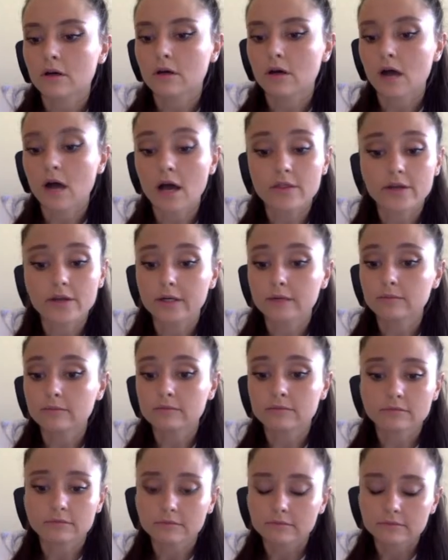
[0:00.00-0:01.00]
other
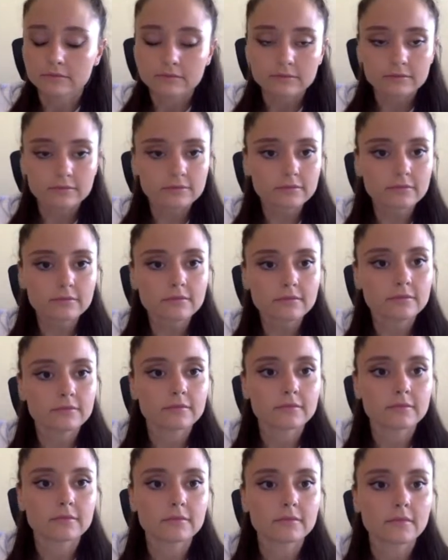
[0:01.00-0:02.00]

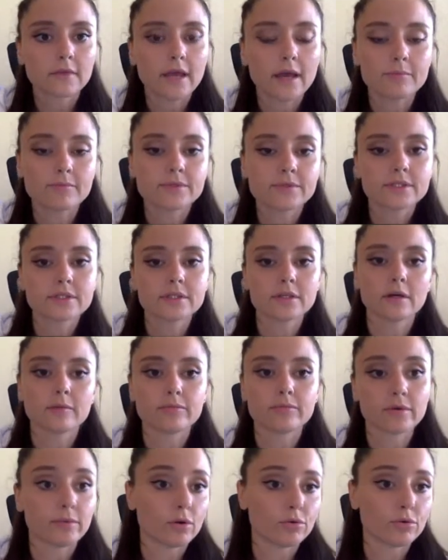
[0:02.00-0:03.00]
apps
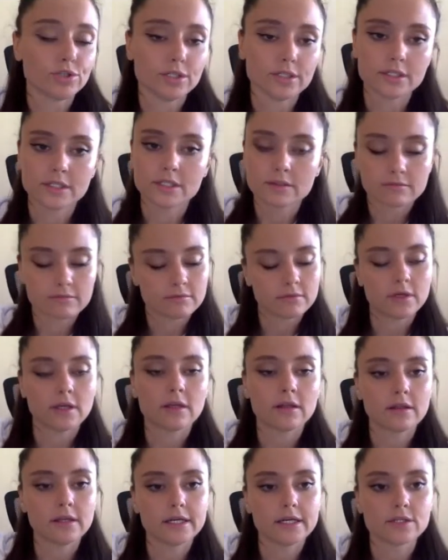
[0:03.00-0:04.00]
promotions
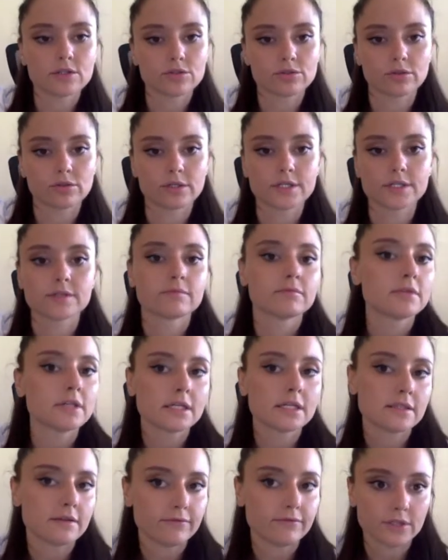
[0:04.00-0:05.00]
in their stores
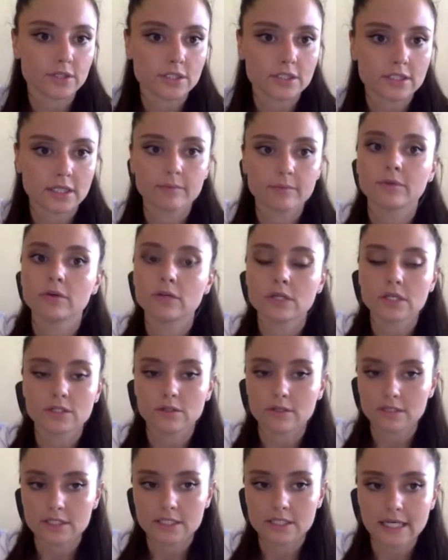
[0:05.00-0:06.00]
is the first step. You need
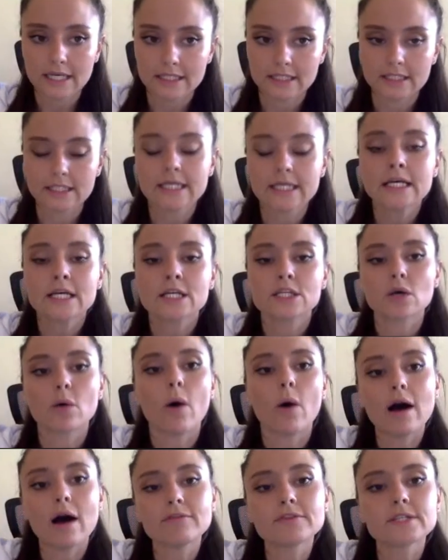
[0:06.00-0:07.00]
to understand it. So
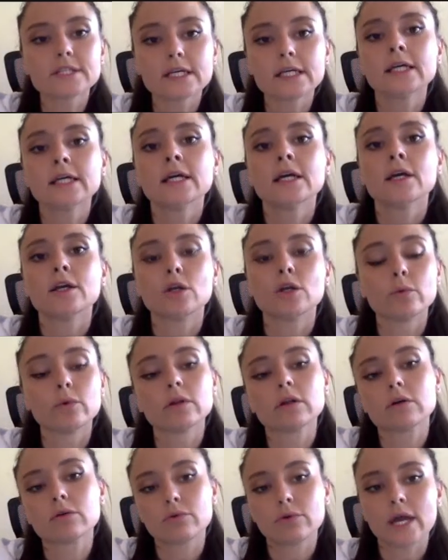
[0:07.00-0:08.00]
after, you
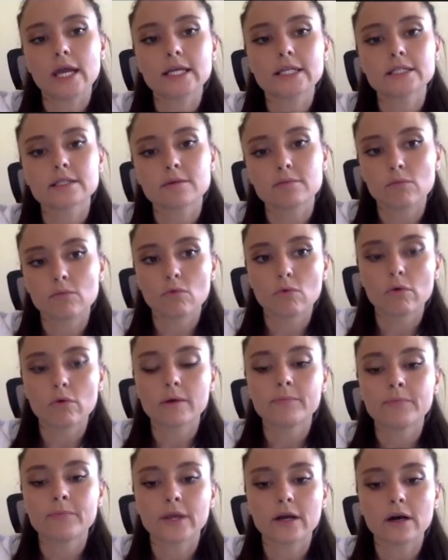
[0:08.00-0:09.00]
will create more
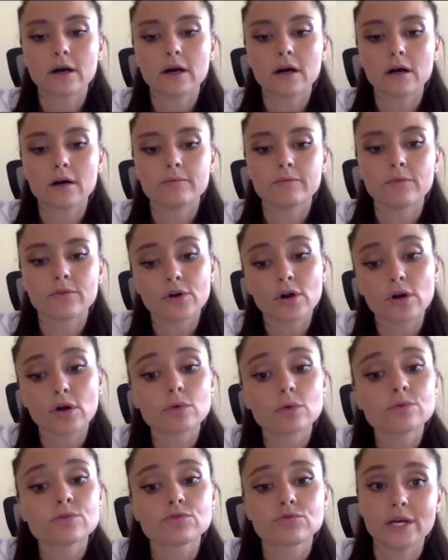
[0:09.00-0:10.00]

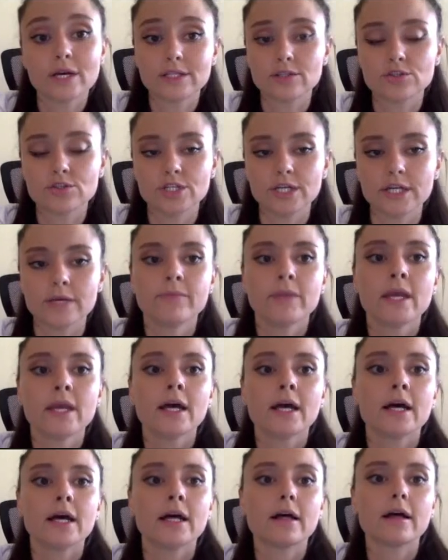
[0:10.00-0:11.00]
thorough strategy.
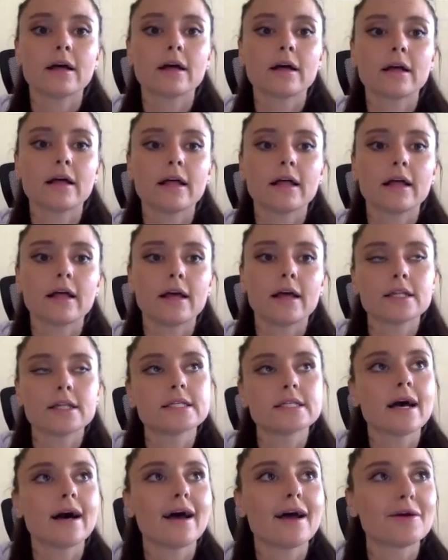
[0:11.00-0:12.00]
And
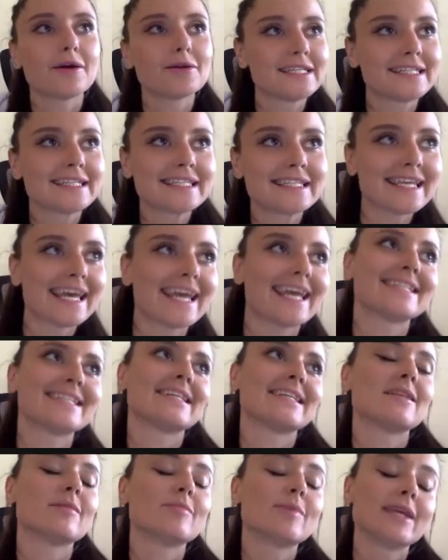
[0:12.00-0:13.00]
I didn't say it
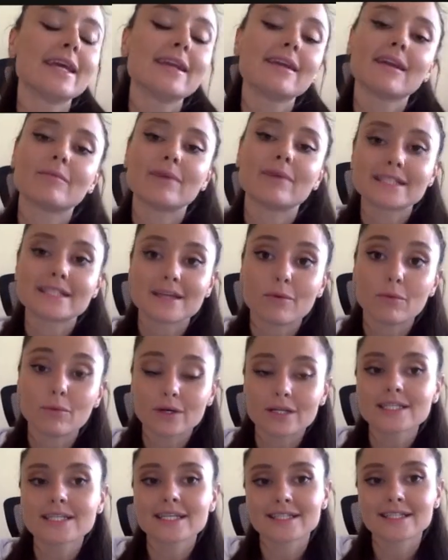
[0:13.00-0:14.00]
in the beginning, but I
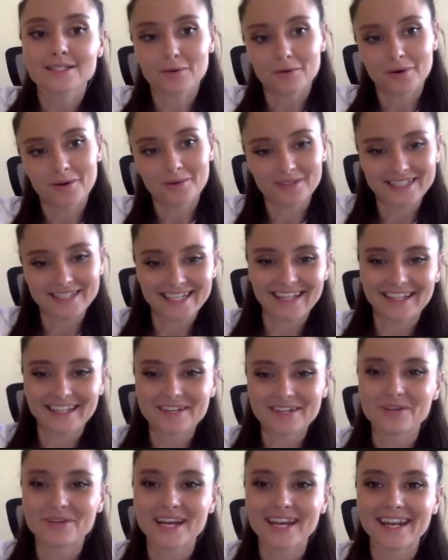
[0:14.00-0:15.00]
want, so I will tell
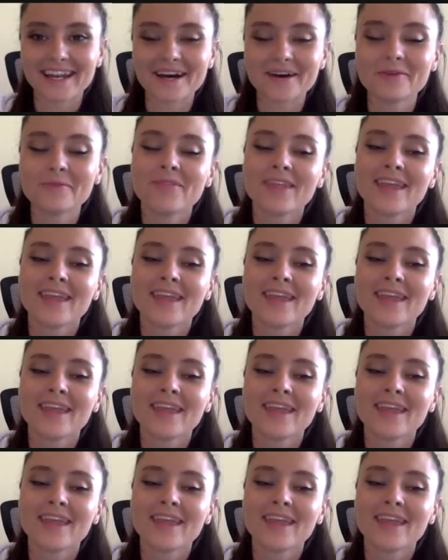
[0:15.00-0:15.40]
it right now.